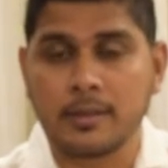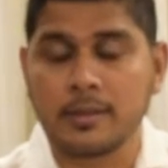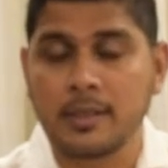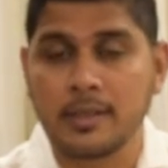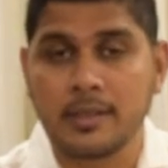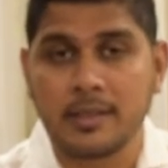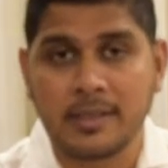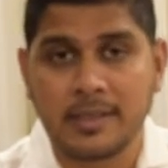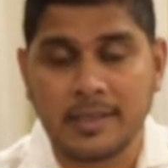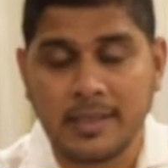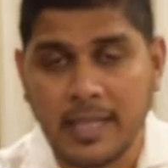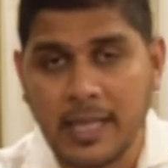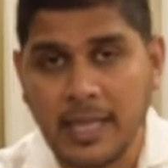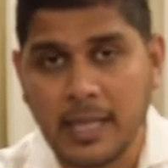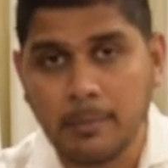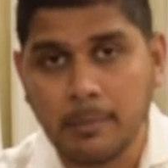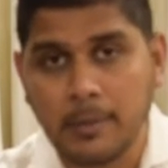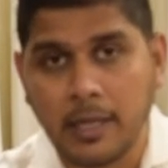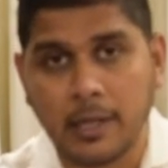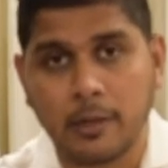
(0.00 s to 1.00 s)
the
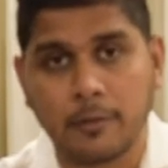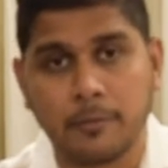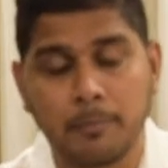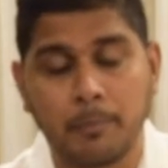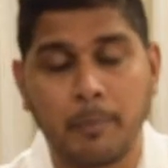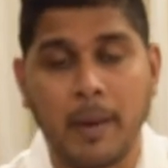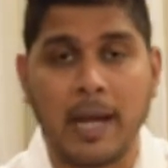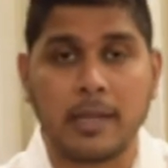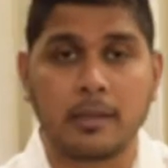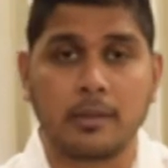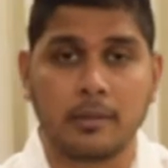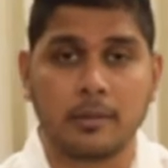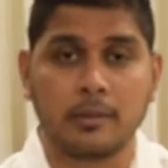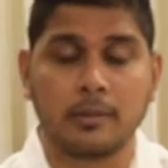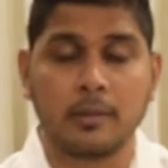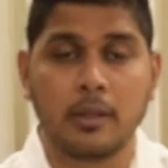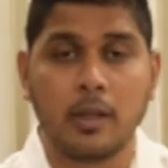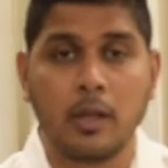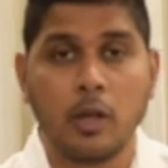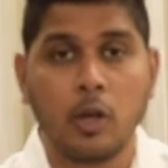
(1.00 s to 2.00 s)
same kind of pattern